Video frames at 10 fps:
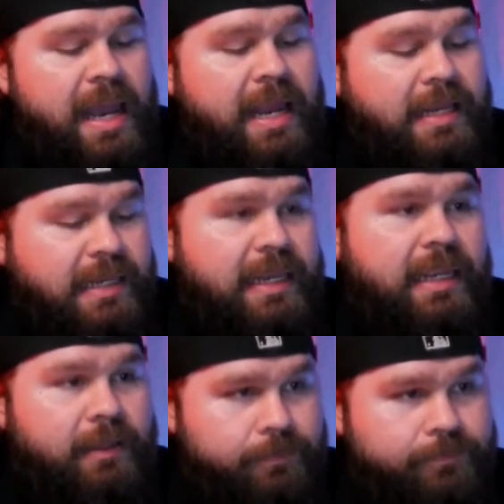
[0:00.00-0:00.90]

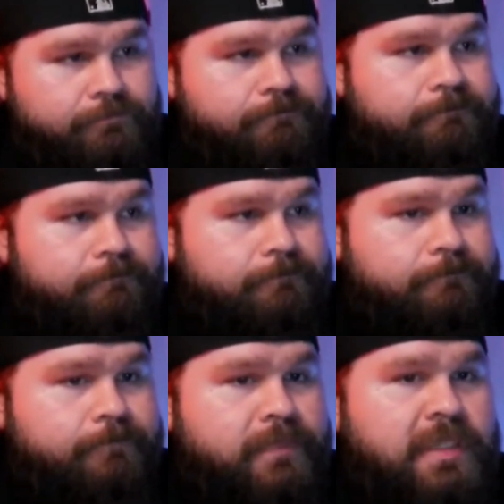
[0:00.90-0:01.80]
ID.
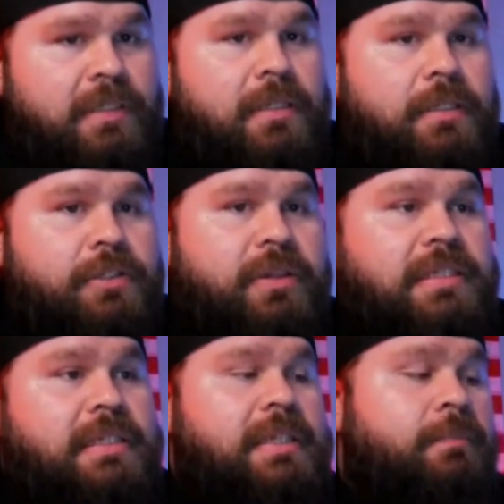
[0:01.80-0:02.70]
So
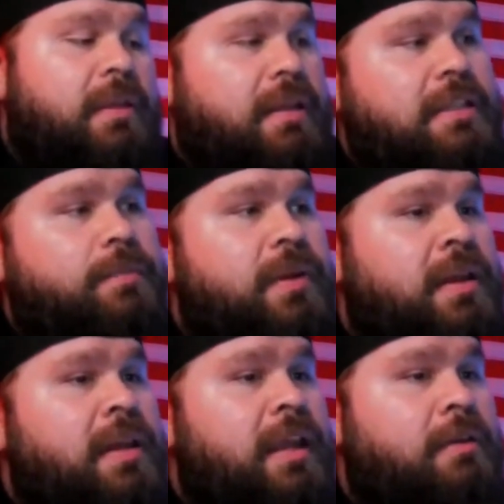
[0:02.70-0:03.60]
this is something that's
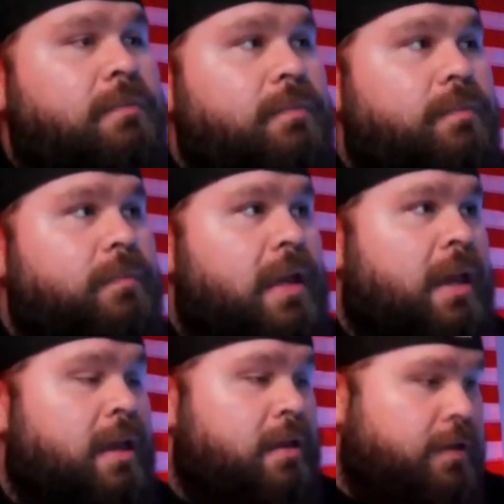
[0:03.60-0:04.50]
been in
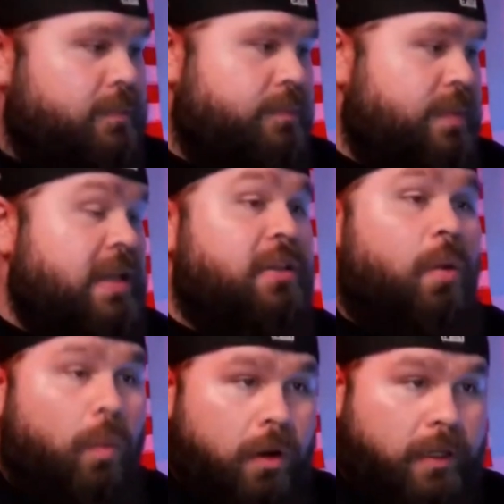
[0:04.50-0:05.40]
the
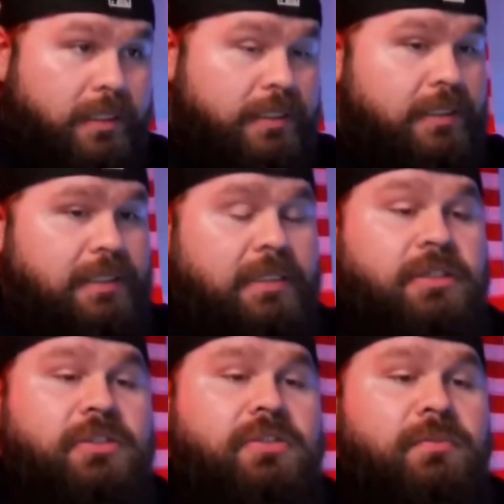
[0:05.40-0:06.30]
works
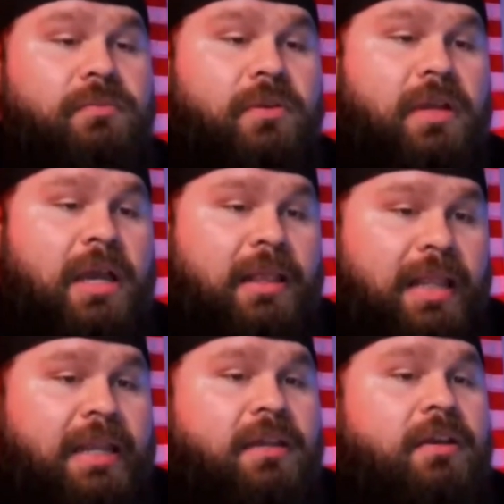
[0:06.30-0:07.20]
since
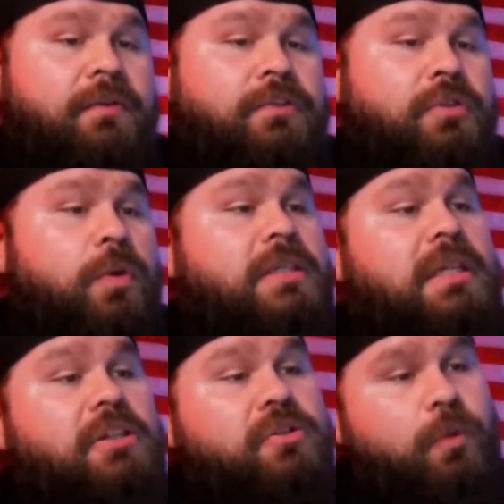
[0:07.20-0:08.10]
late of
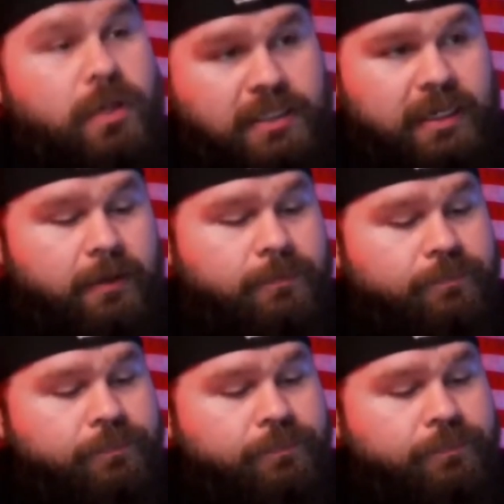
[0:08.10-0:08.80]
2020.